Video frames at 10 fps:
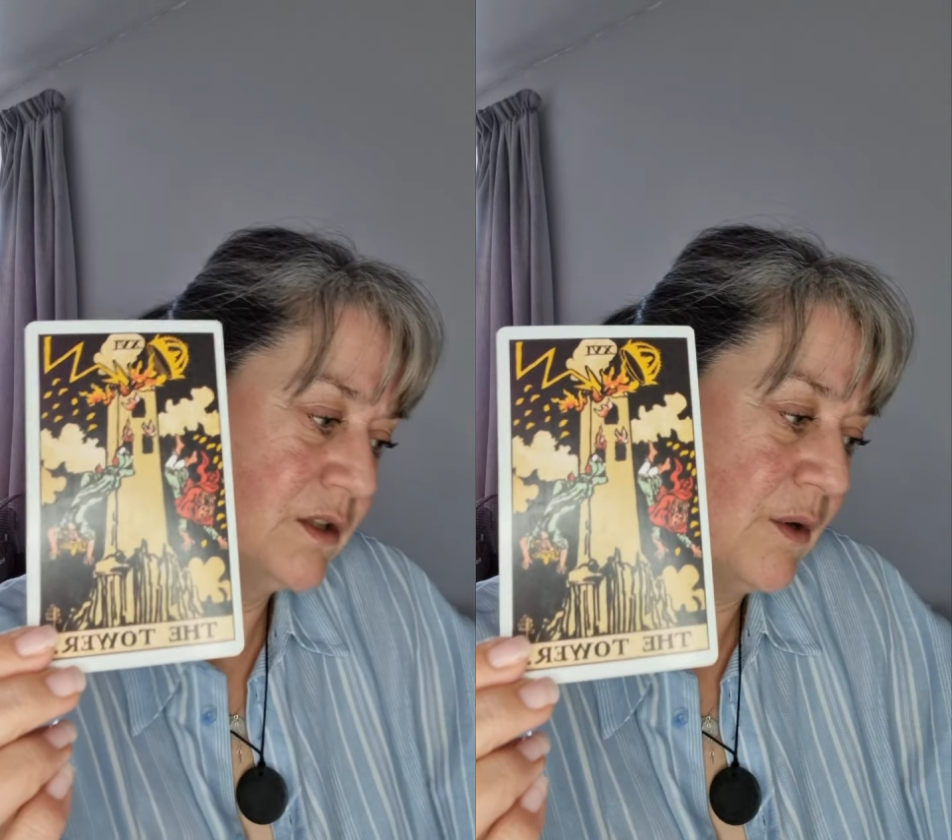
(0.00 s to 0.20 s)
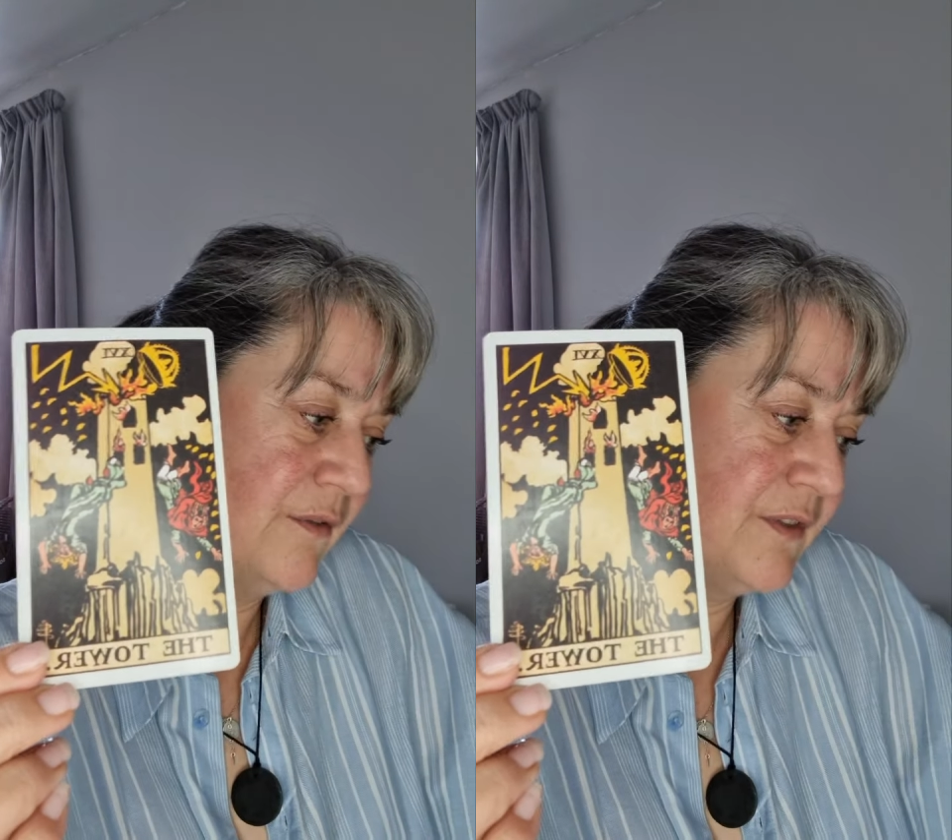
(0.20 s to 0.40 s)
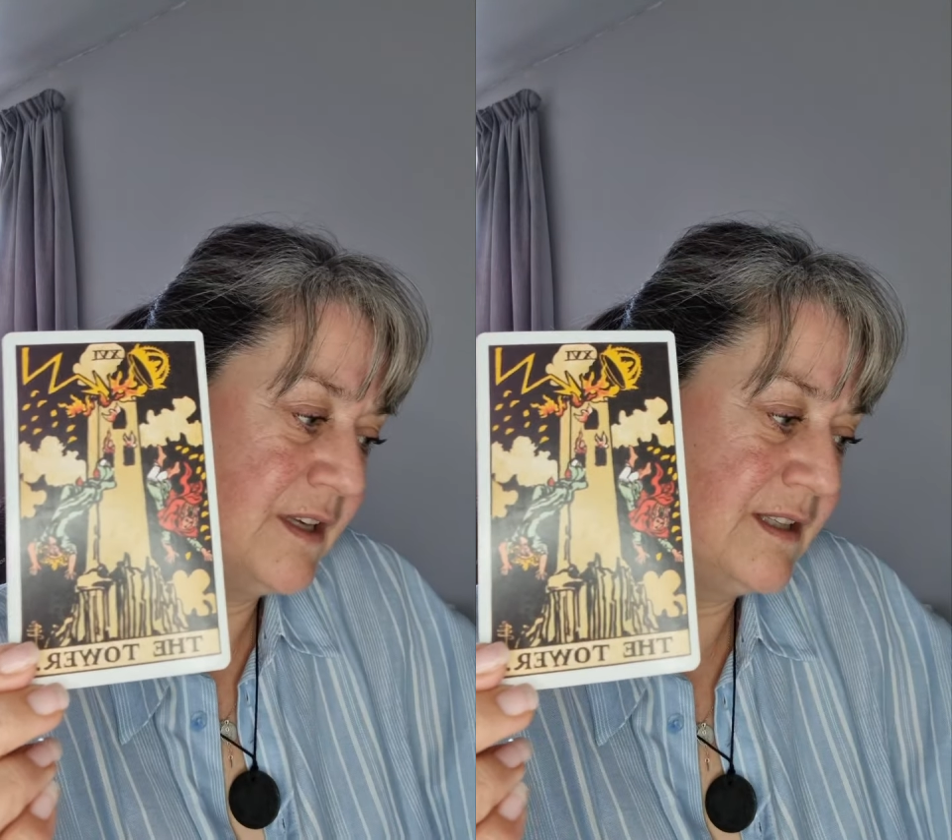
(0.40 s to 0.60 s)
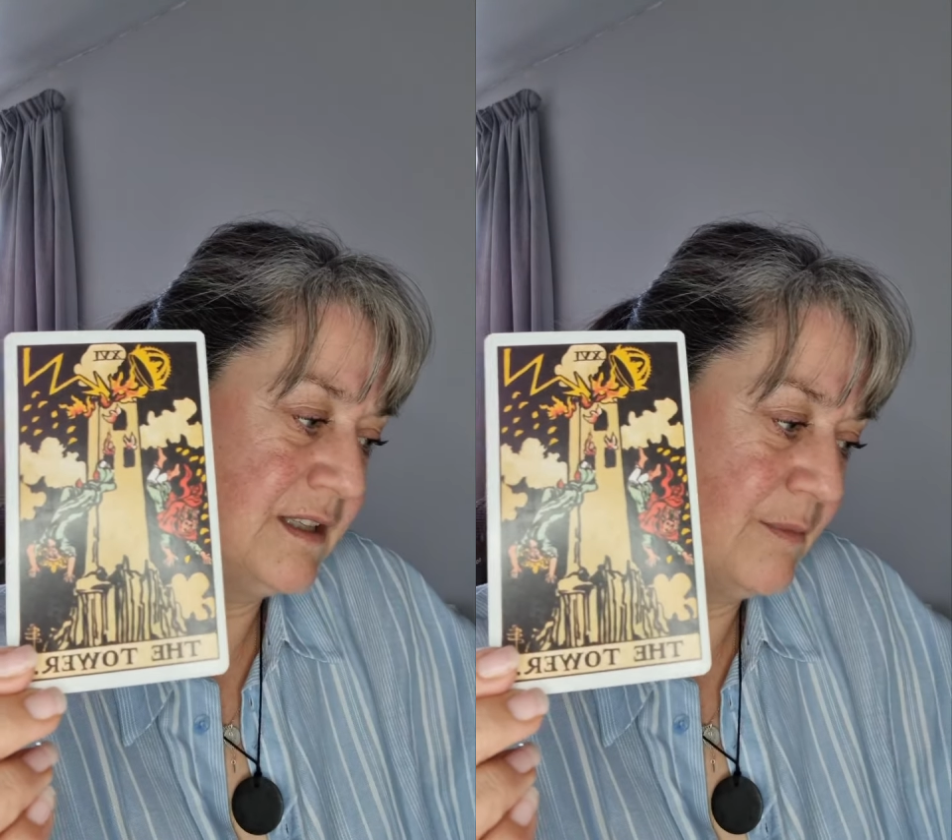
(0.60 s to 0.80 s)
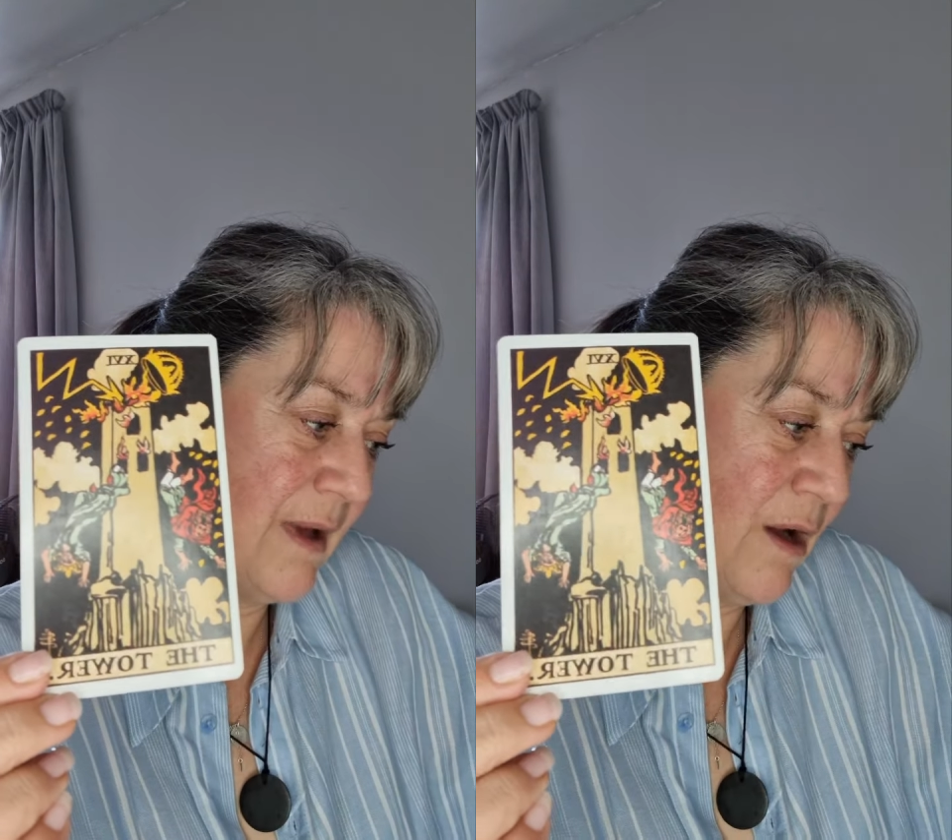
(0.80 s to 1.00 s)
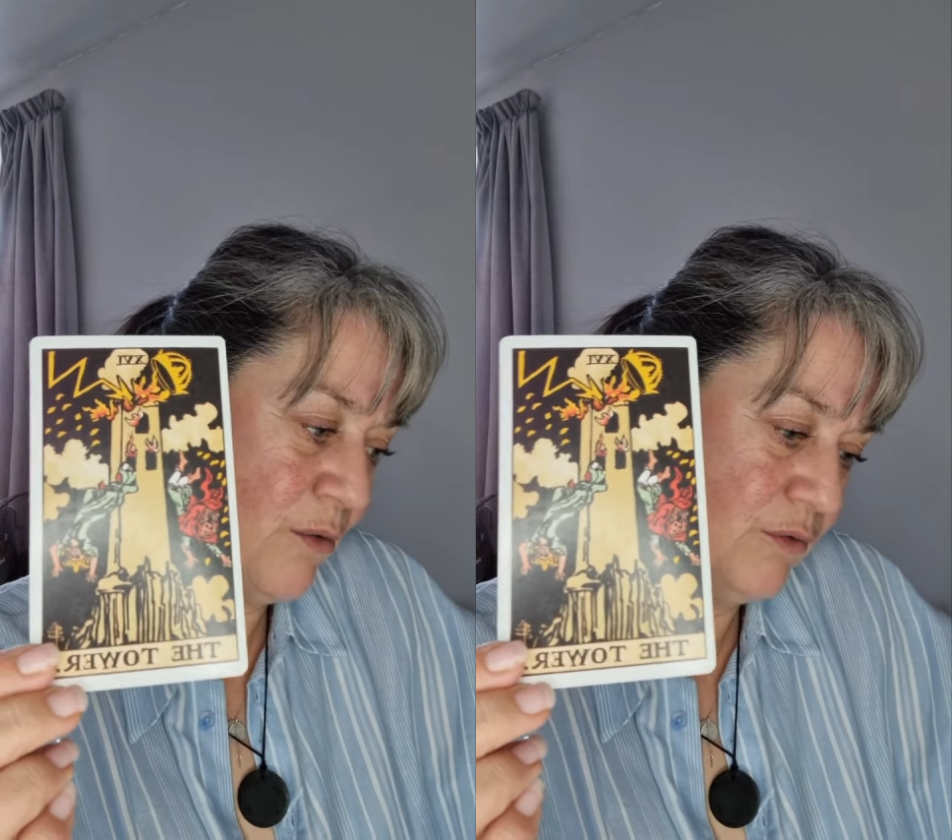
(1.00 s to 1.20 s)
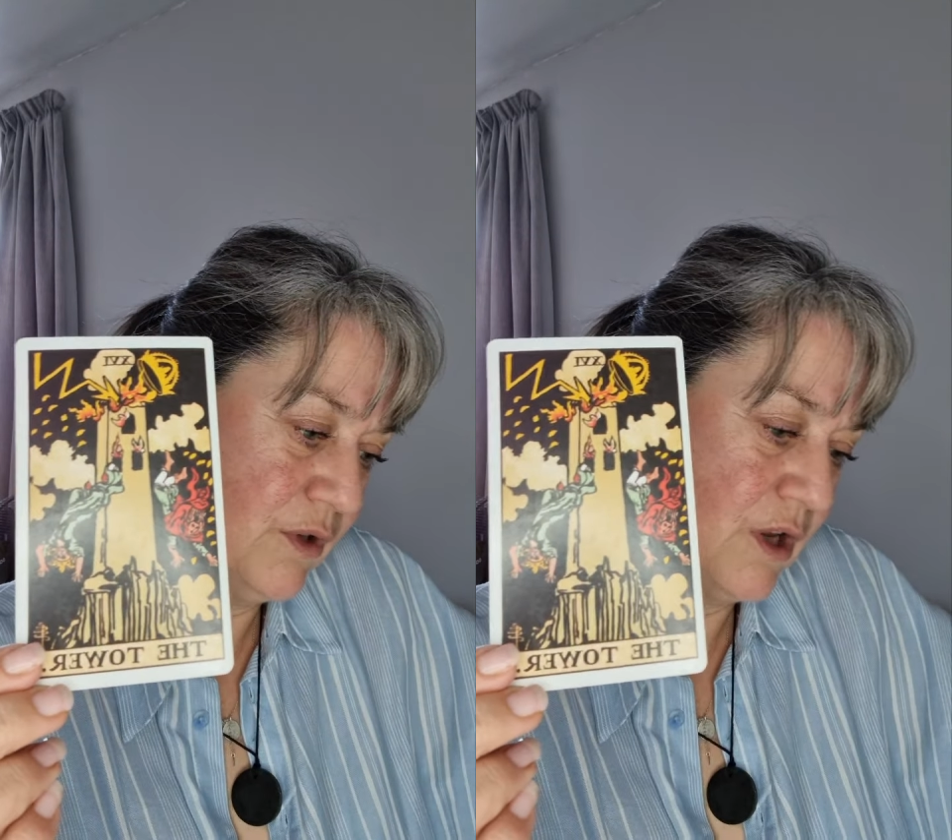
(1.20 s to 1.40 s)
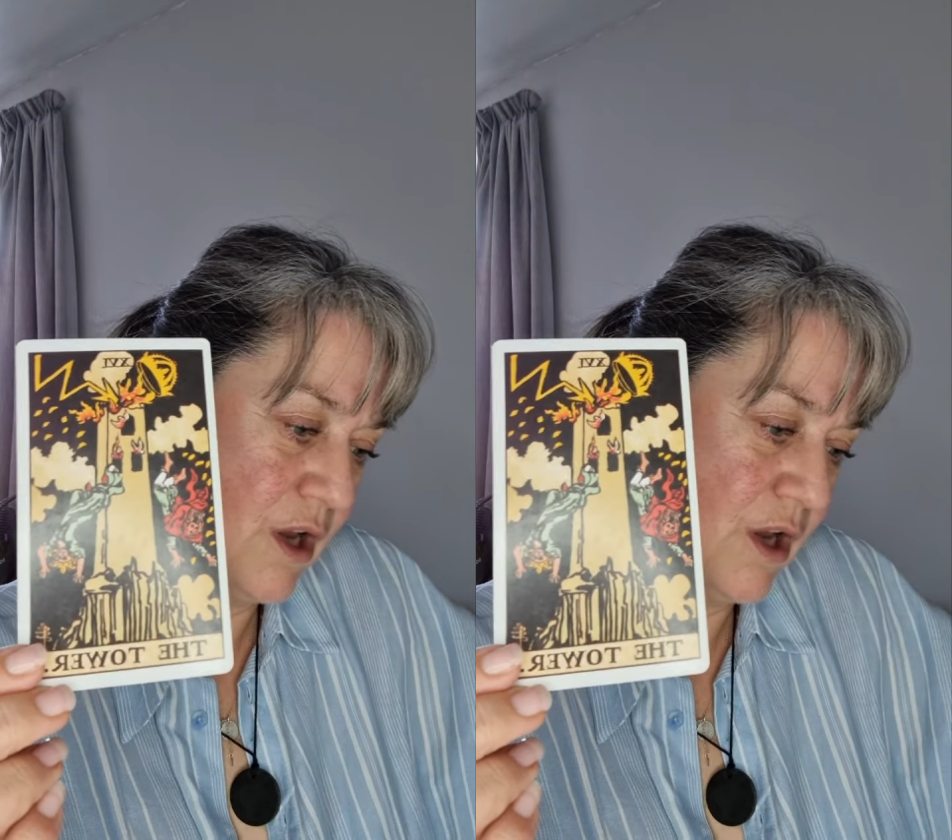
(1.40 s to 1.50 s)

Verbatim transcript: So if this is about